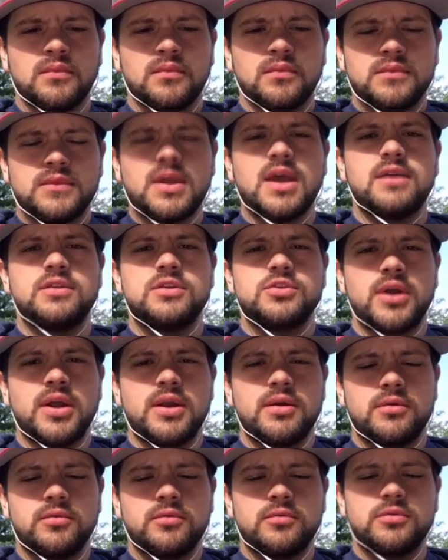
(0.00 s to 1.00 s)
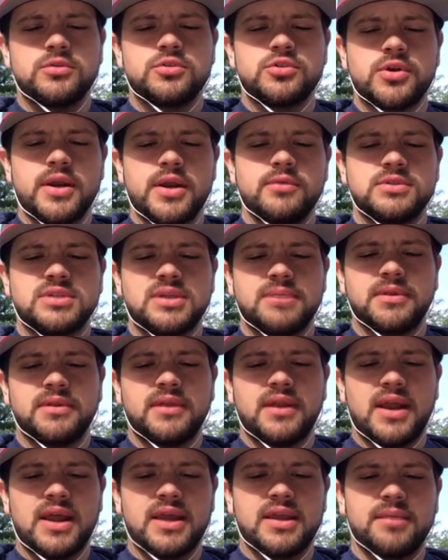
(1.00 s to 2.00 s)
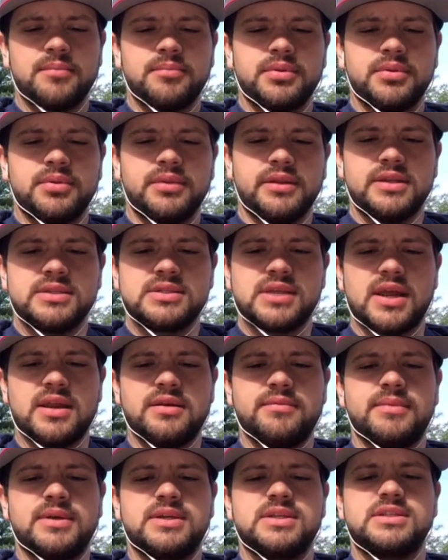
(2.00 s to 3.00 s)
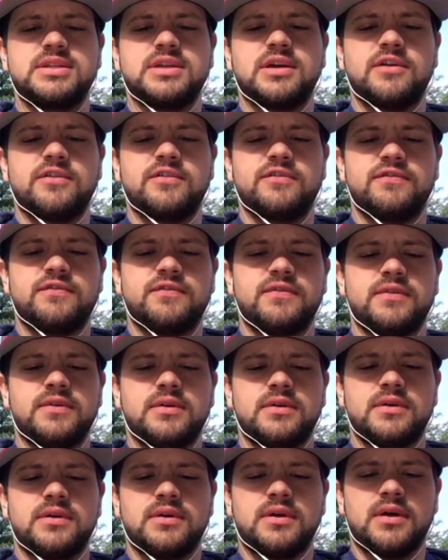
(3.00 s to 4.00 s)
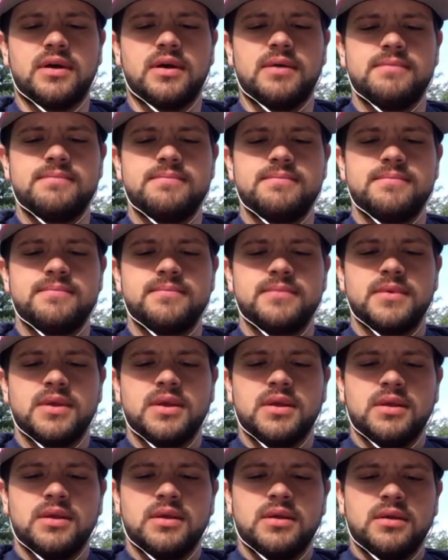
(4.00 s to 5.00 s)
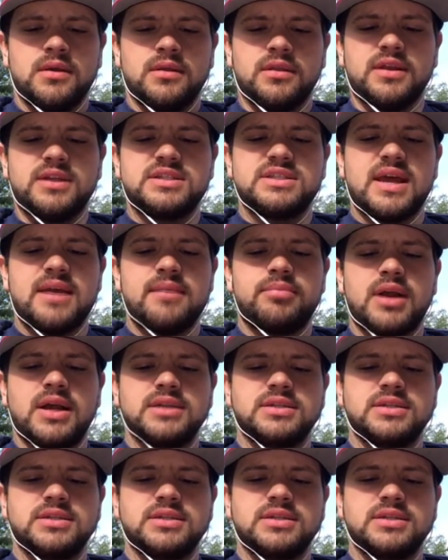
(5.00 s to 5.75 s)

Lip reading: Yeah, the Triton was something that I completely designed myself. The design process